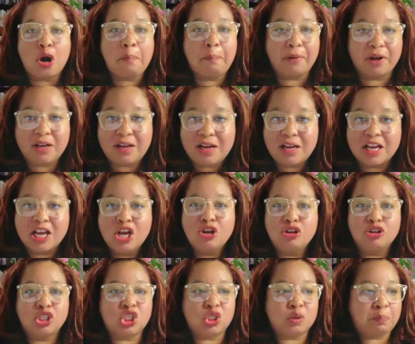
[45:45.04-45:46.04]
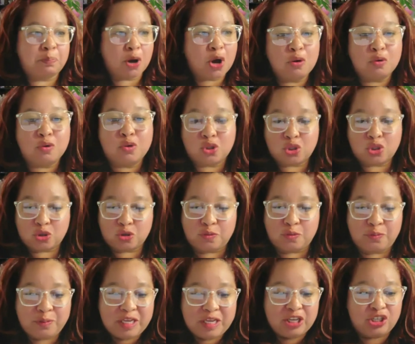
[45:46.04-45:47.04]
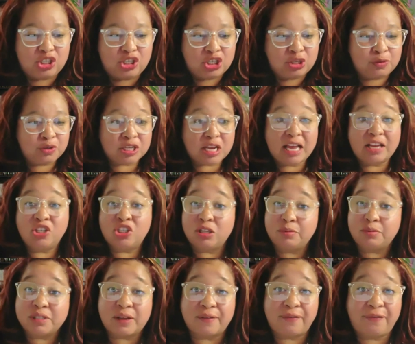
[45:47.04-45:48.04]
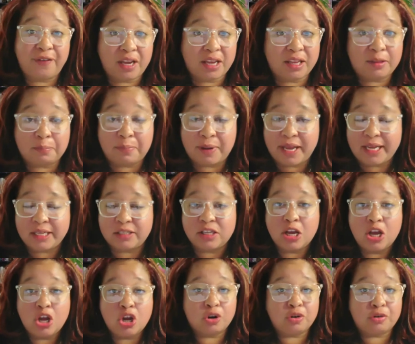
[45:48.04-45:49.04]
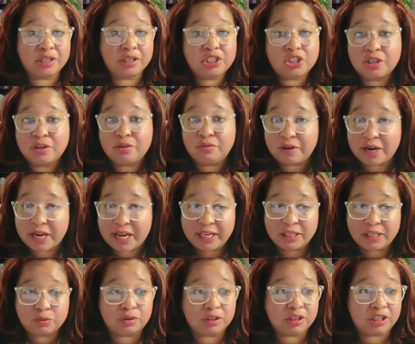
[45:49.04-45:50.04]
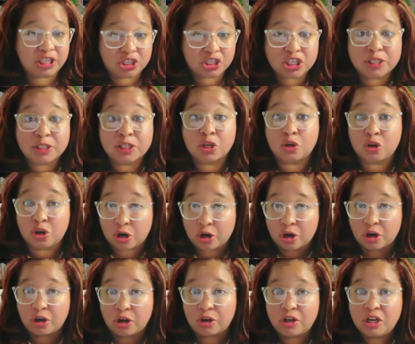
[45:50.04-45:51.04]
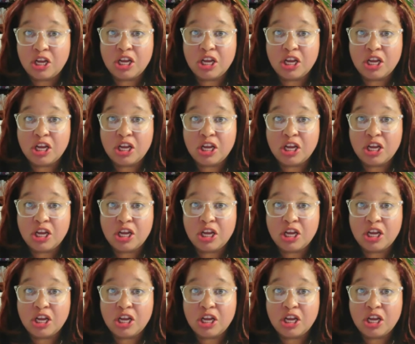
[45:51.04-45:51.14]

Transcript: book spoke to me. She was and yeah. she was a faith-based Christian raised religious girl,